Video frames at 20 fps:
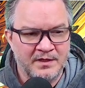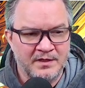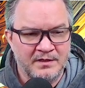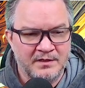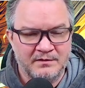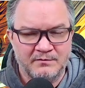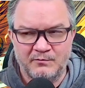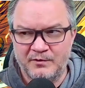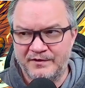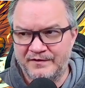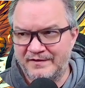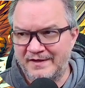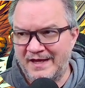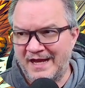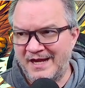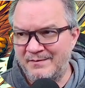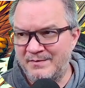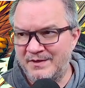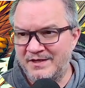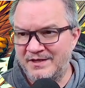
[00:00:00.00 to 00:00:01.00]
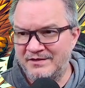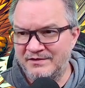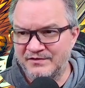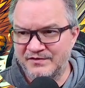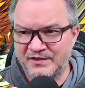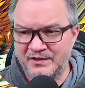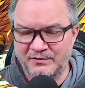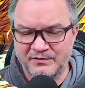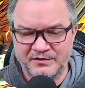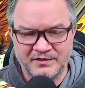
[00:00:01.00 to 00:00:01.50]
With 8 being your
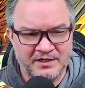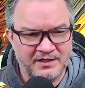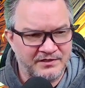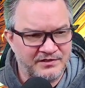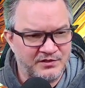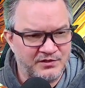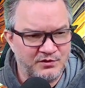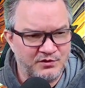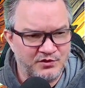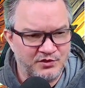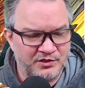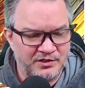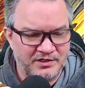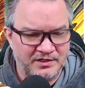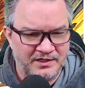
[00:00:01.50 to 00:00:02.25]
single targets usually, and the